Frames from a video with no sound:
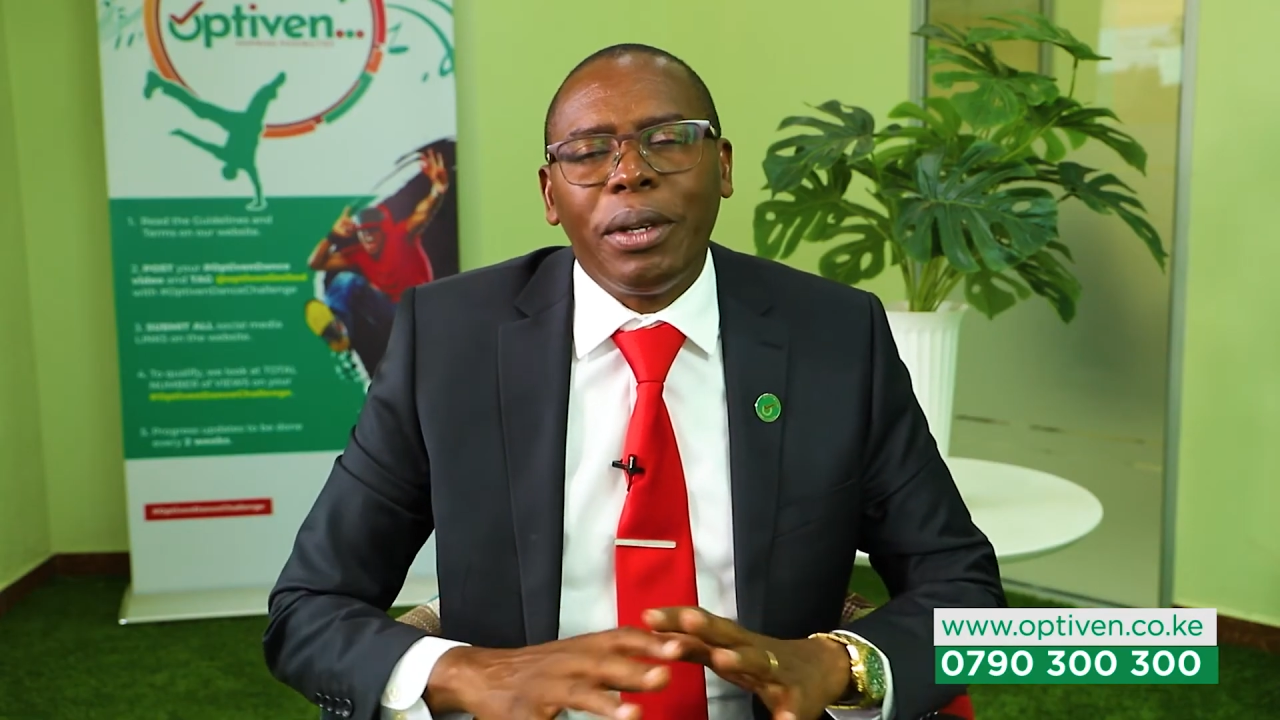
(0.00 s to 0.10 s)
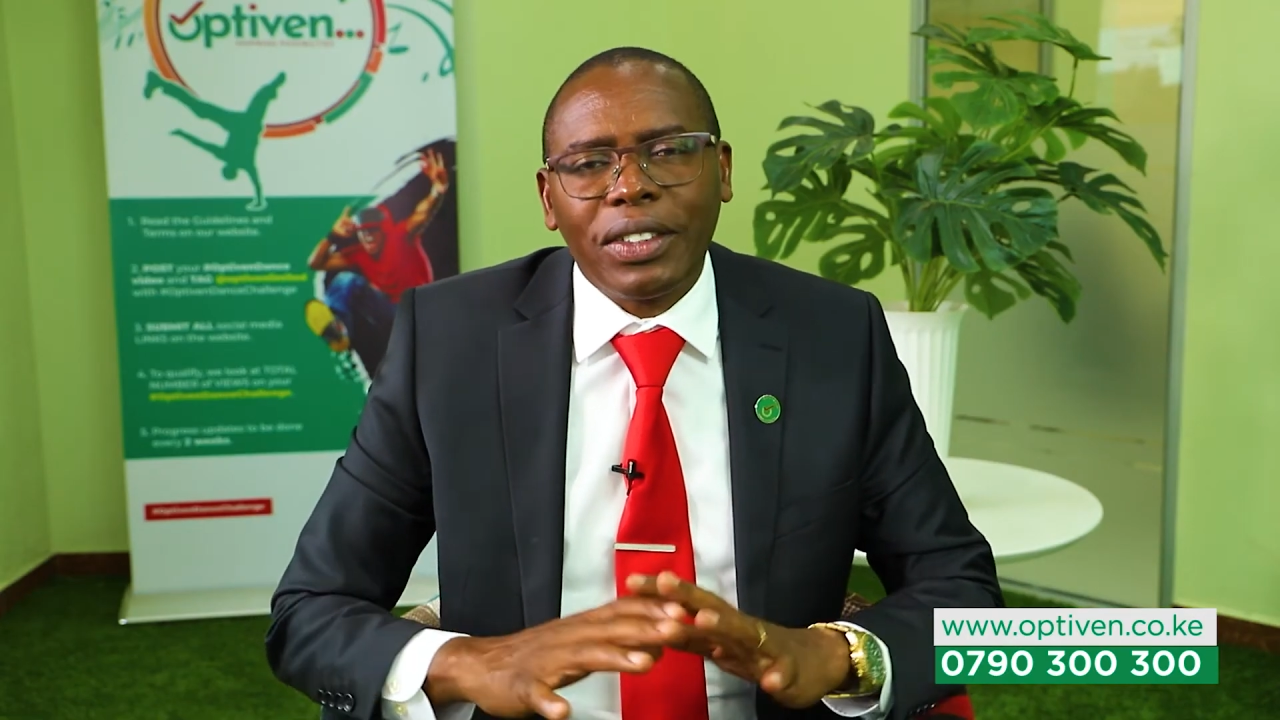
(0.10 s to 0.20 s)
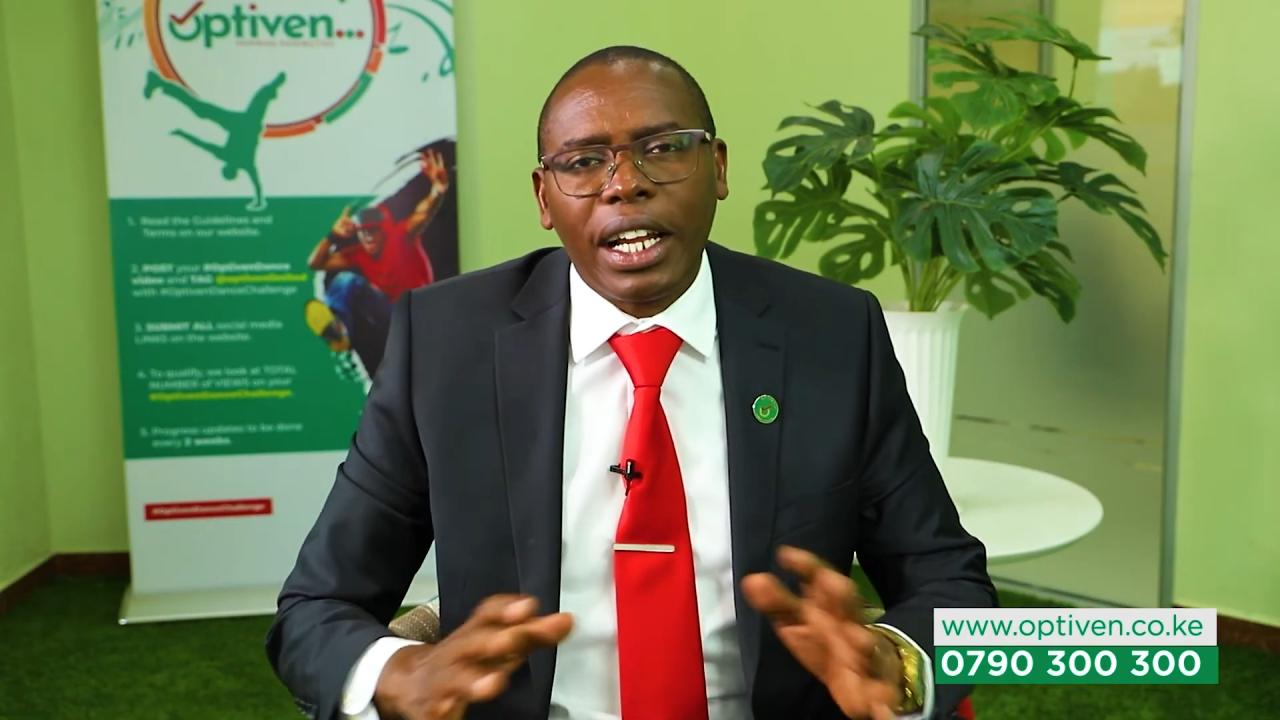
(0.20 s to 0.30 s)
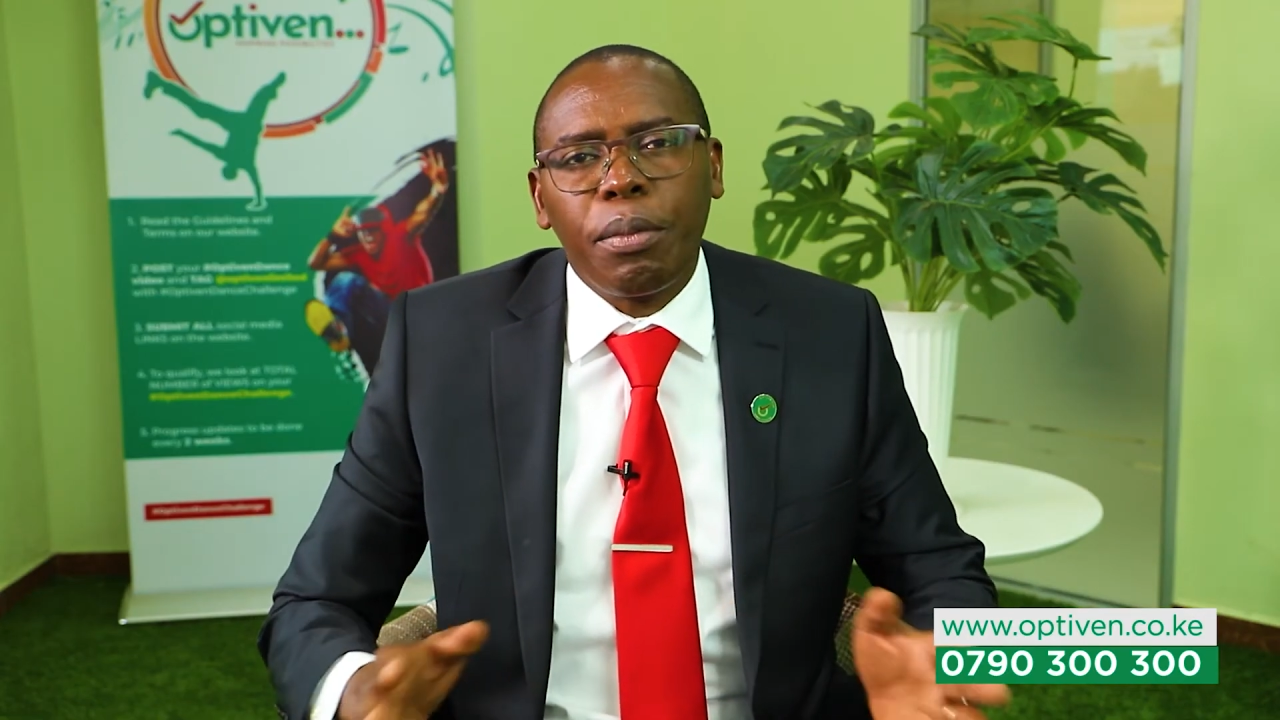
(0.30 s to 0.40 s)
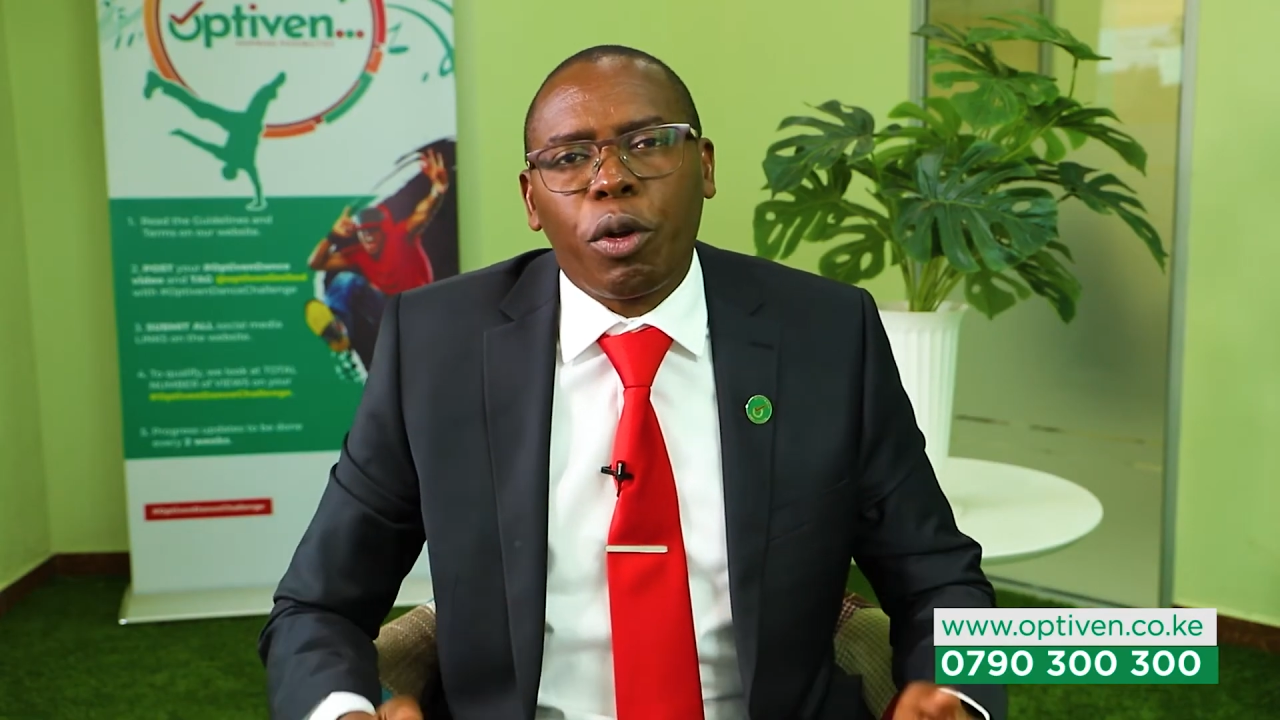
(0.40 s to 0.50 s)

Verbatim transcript: basically